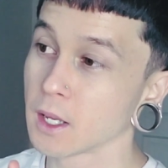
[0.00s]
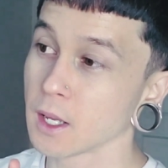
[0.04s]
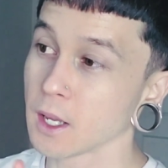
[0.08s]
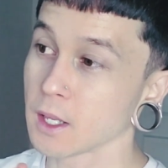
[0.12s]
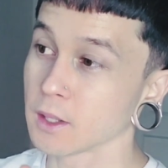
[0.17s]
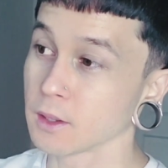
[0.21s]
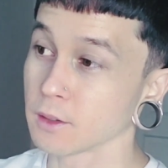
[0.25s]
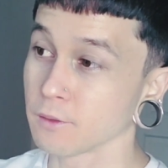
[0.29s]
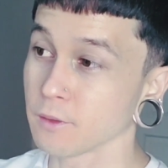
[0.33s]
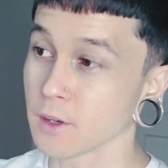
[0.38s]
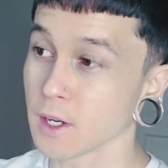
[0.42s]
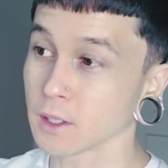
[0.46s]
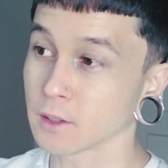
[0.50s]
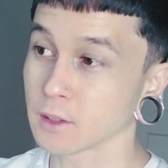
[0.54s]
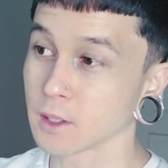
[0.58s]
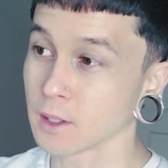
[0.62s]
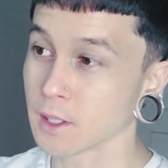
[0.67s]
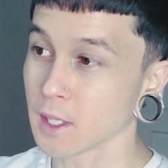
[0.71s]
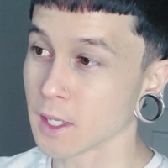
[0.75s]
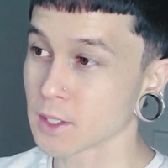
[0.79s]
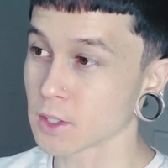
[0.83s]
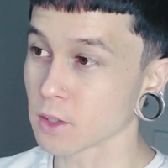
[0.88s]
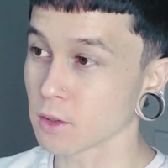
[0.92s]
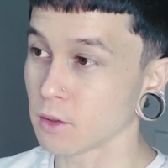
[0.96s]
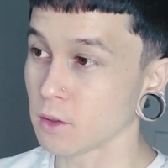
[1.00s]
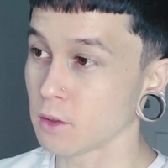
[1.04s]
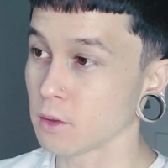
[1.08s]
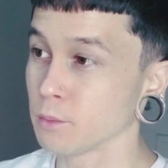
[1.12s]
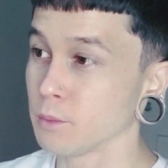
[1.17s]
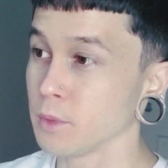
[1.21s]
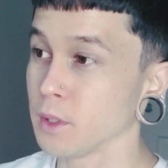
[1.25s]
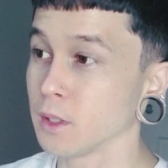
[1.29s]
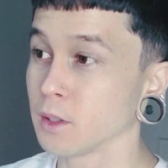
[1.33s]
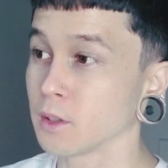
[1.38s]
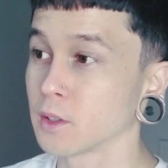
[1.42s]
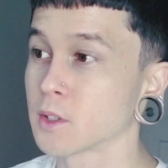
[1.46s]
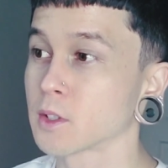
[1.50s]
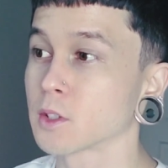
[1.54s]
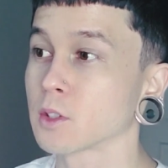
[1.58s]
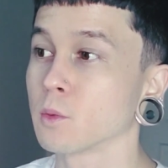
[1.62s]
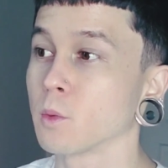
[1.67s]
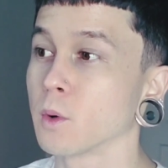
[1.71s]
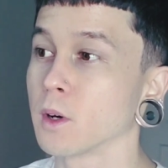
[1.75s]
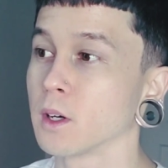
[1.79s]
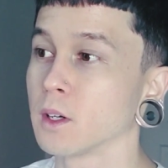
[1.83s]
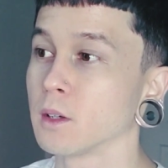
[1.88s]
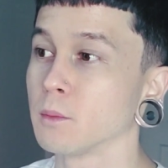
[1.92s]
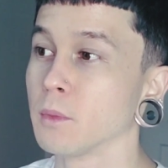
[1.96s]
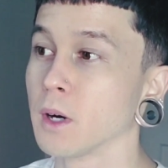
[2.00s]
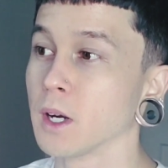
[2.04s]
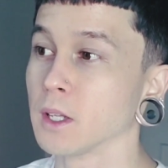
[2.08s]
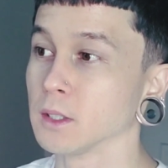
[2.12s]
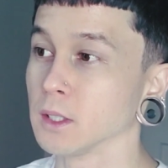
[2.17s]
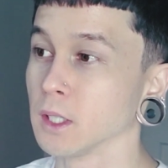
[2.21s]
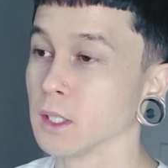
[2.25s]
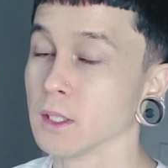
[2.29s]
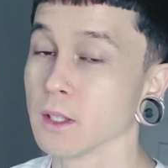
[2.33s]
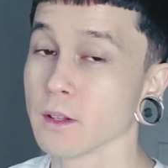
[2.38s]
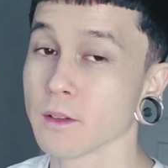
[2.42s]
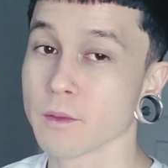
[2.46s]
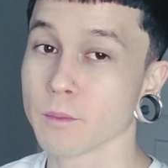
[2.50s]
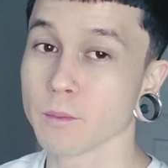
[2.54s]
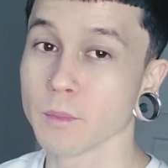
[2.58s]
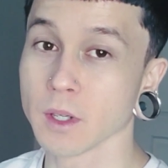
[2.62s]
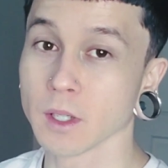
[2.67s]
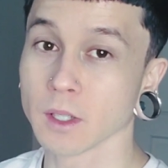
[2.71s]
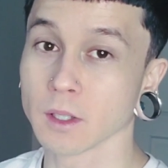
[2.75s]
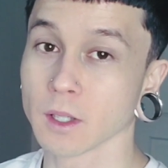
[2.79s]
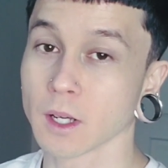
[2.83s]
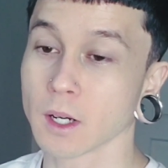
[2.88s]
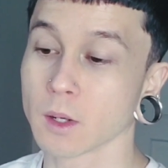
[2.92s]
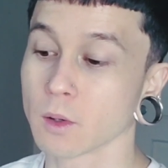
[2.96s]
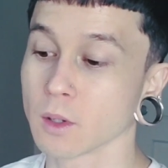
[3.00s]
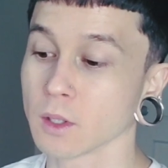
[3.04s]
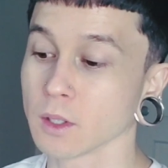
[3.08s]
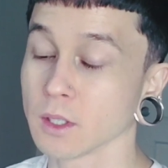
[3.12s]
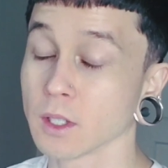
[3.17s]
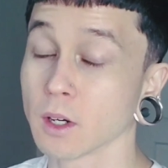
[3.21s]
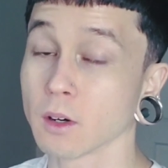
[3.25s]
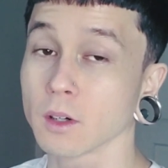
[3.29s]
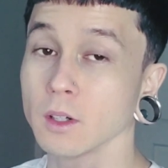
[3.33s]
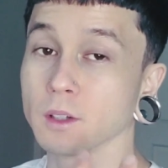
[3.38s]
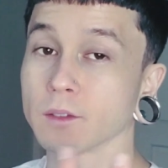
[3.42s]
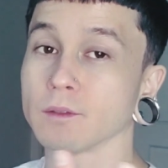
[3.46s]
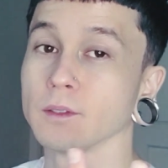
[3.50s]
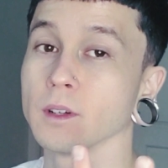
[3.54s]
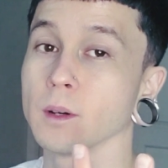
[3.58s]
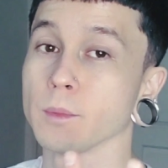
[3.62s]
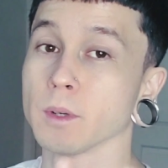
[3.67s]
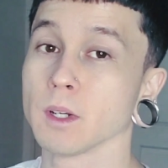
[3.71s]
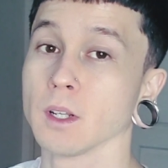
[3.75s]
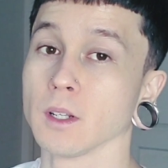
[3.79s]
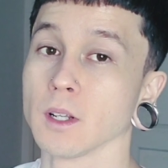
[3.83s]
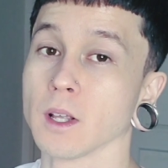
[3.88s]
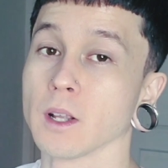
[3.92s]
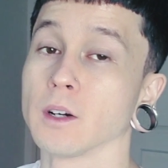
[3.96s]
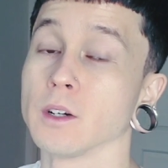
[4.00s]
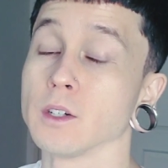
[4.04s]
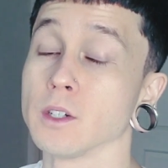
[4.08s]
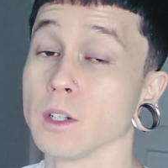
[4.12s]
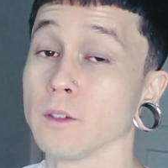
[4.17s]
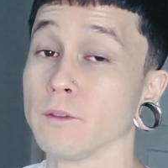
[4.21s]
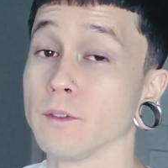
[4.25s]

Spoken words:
And the fact that that's all being squared by Lilith being our dark feminine energy,